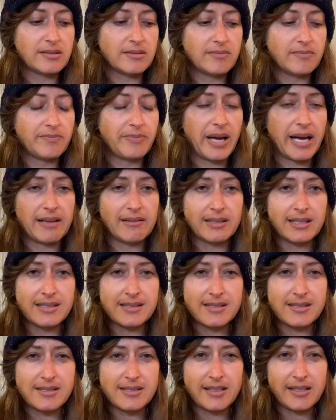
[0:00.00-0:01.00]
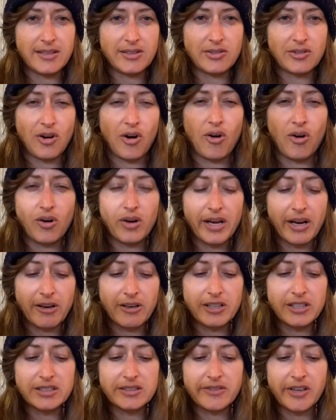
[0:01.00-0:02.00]
balance in all
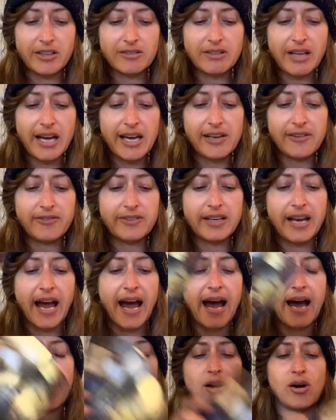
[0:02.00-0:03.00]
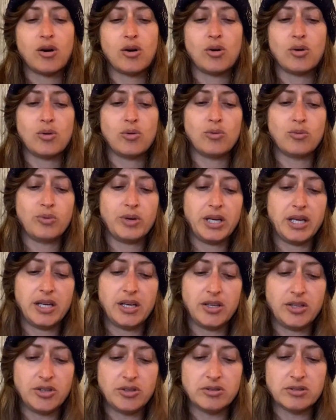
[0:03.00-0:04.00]
areas of our life and how we
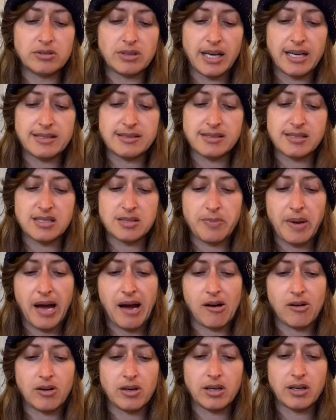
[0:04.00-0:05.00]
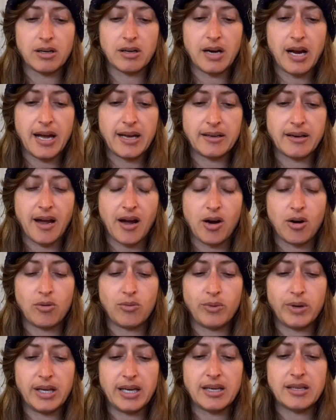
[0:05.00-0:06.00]
utilize this power and how
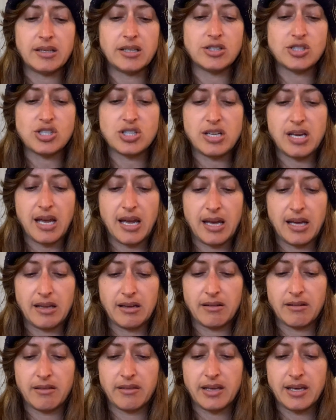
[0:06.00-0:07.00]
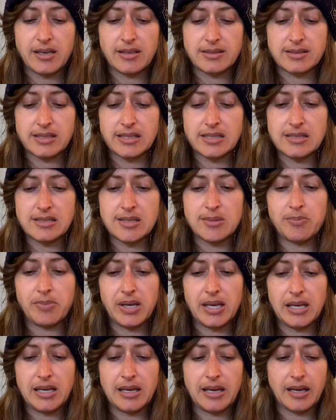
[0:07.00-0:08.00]
we initiate things into
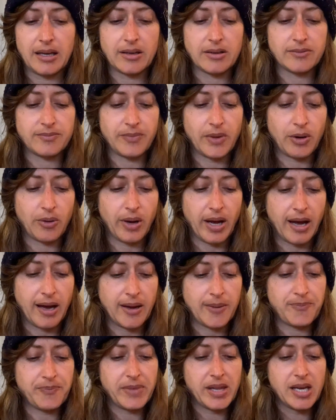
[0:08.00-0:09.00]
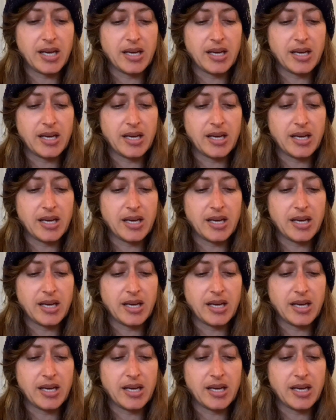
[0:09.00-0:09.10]
being, okay?